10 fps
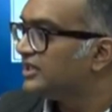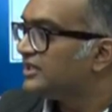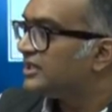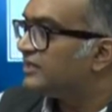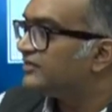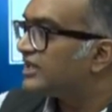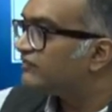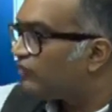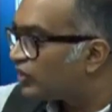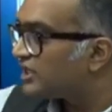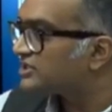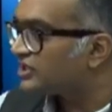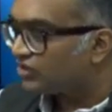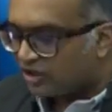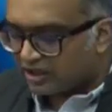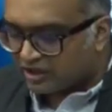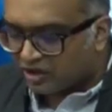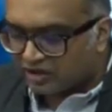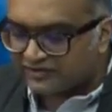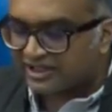of, we can focus on
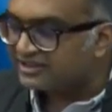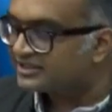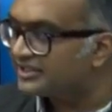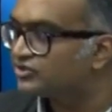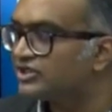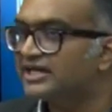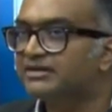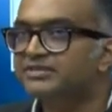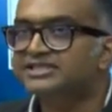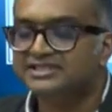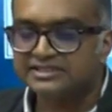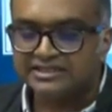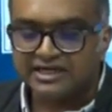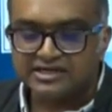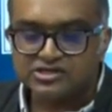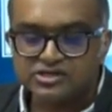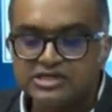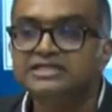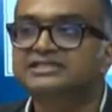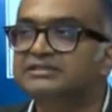all, a lot of the other things. So it can be
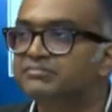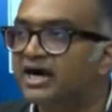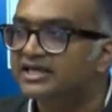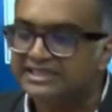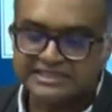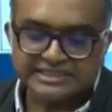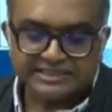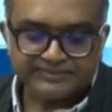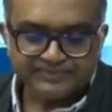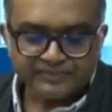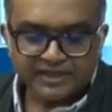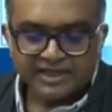done symbiotically.